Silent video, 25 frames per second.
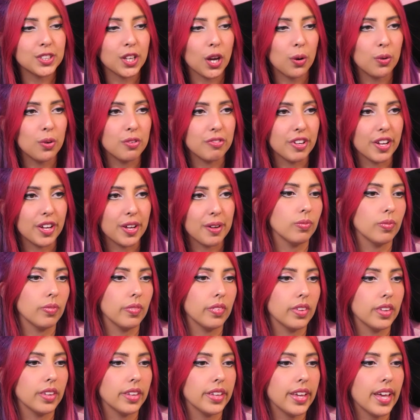go with it.
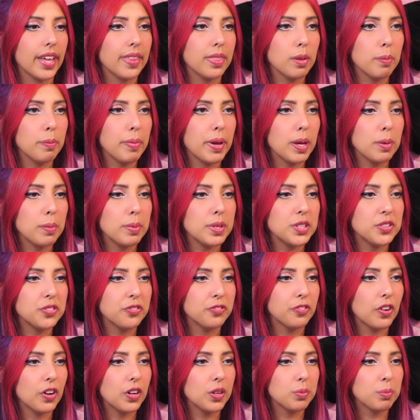Get the baby's
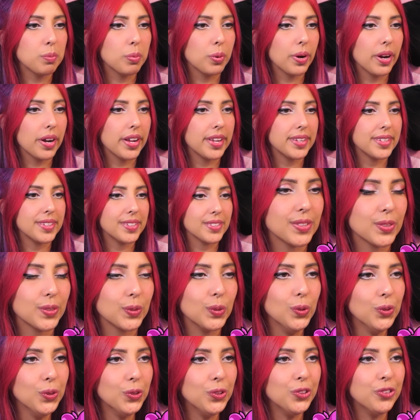footprint.
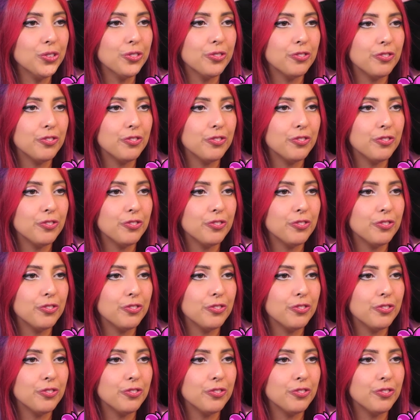Ooh,